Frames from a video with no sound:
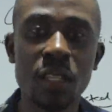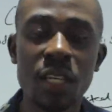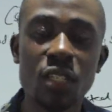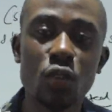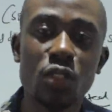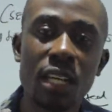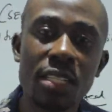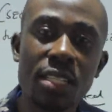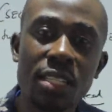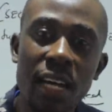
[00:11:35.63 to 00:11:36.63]
So
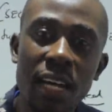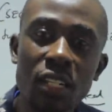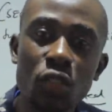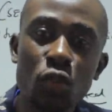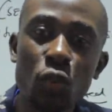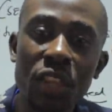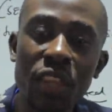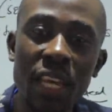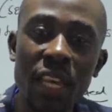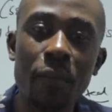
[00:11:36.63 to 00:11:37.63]
just try to
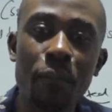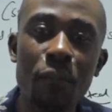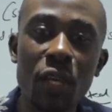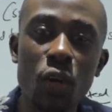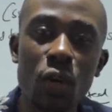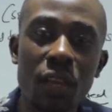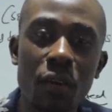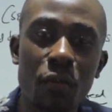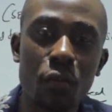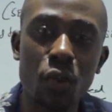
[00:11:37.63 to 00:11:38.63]
think beyond the
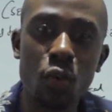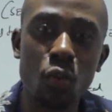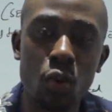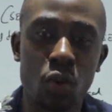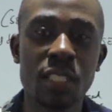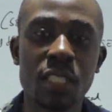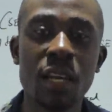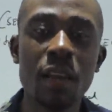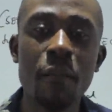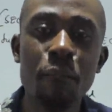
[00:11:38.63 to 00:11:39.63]
four walls.
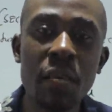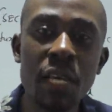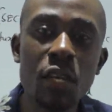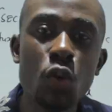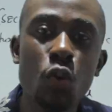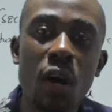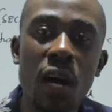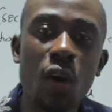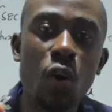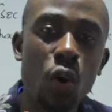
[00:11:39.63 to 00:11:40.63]
Be
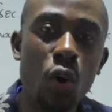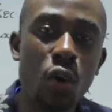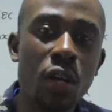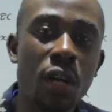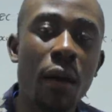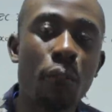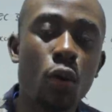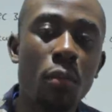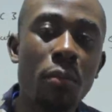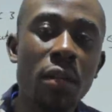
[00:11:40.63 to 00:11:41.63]
your own,
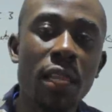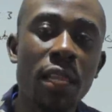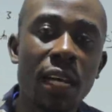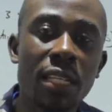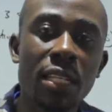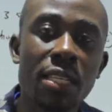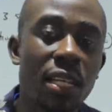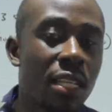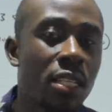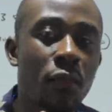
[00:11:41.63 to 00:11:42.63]
probably in that case,
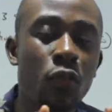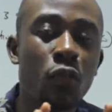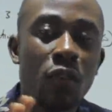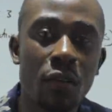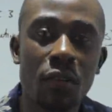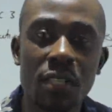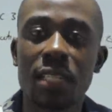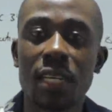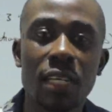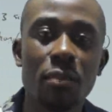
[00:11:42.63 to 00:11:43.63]
as if you've never
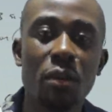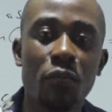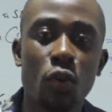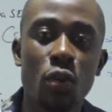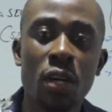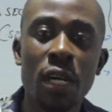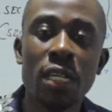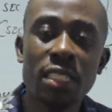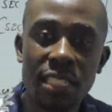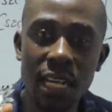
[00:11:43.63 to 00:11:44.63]
studied it before.
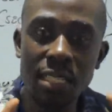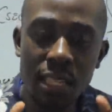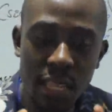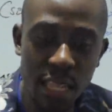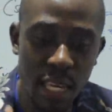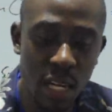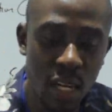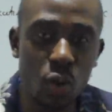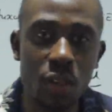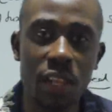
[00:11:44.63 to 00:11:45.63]
Just think
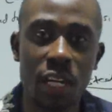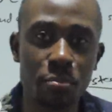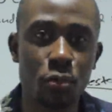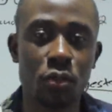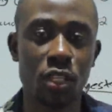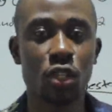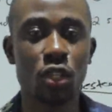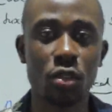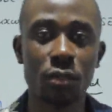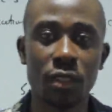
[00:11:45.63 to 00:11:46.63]
on that position.
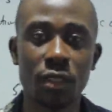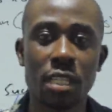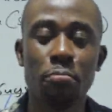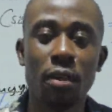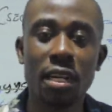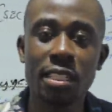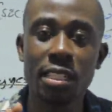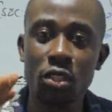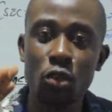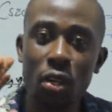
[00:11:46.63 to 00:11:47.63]
As much
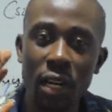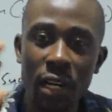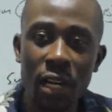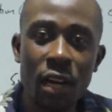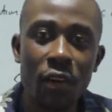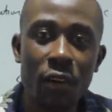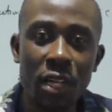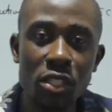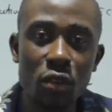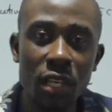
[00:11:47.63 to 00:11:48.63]
as you are
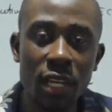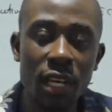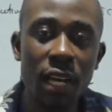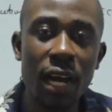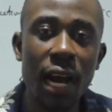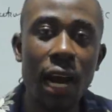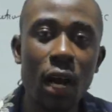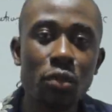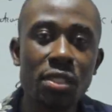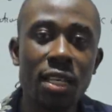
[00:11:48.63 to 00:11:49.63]
reasoning
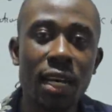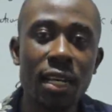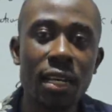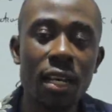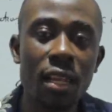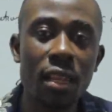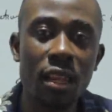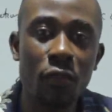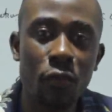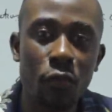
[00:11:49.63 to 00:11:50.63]
outside the
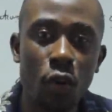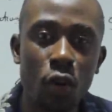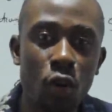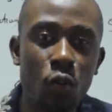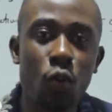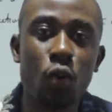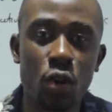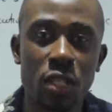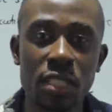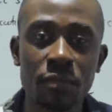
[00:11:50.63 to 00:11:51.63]
four
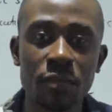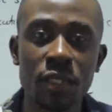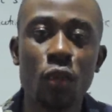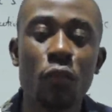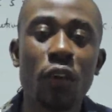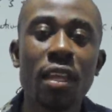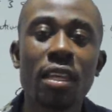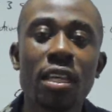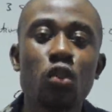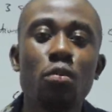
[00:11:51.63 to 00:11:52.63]
walls, you'll find
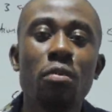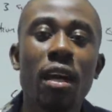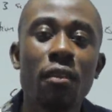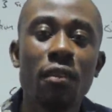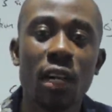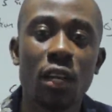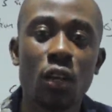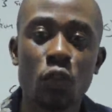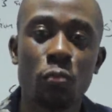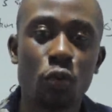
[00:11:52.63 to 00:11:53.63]
that you'll be having a lot
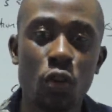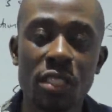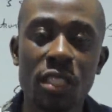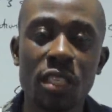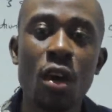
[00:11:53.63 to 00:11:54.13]
of points.